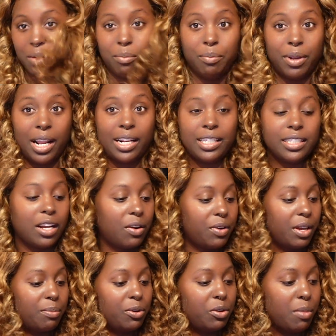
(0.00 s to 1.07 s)
But I need to hurry
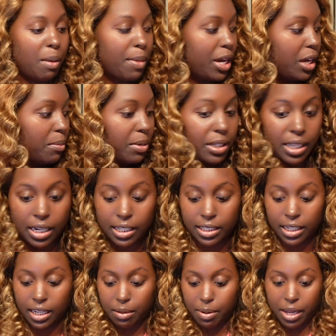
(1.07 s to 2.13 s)
up and do my makeup because I need to
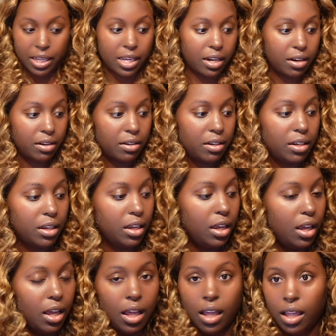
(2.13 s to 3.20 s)
get up out of here.
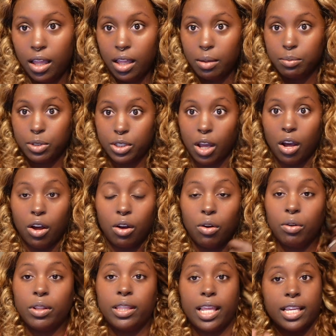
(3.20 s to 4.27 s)
Um,
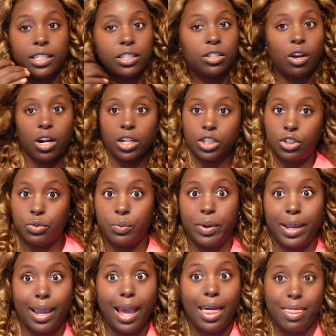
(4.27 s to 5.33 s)
so let's start doing
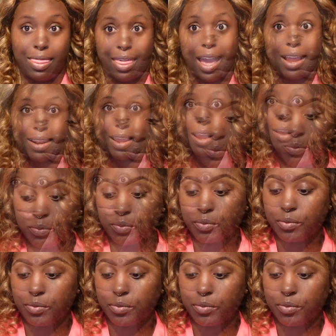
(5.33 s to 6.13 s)
that now.